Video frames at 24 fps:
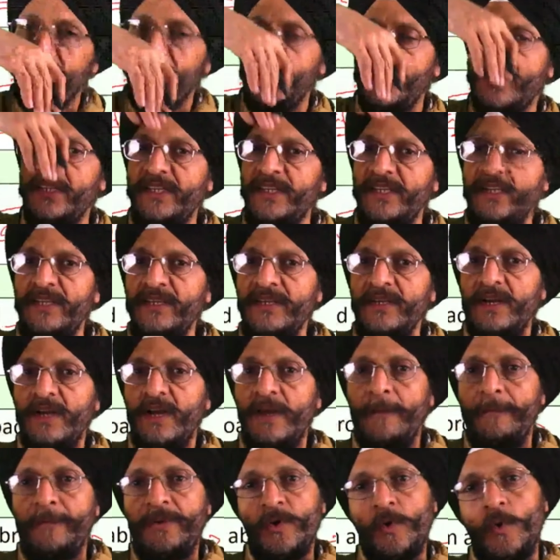working
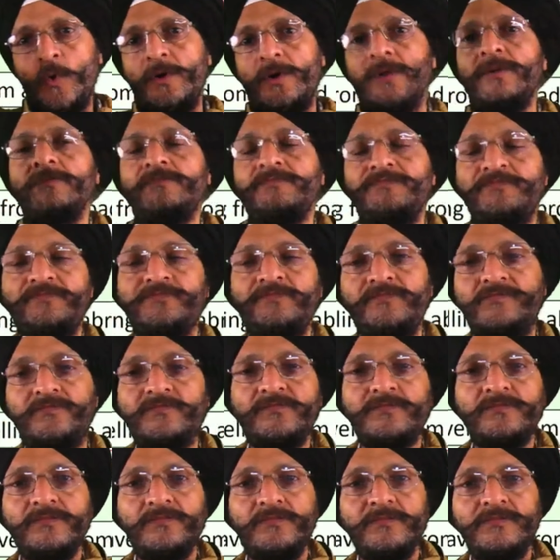abroad.
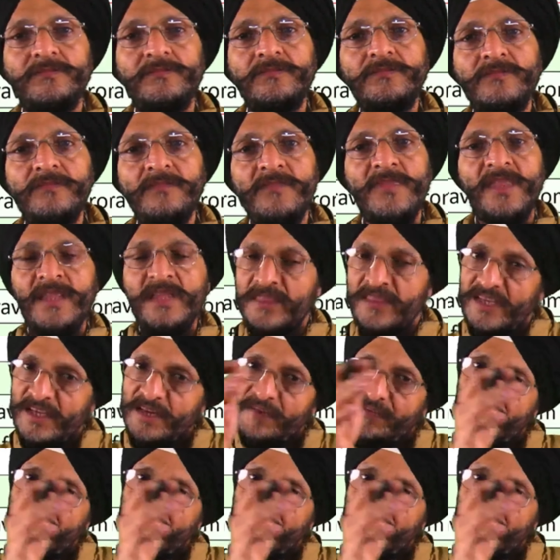Their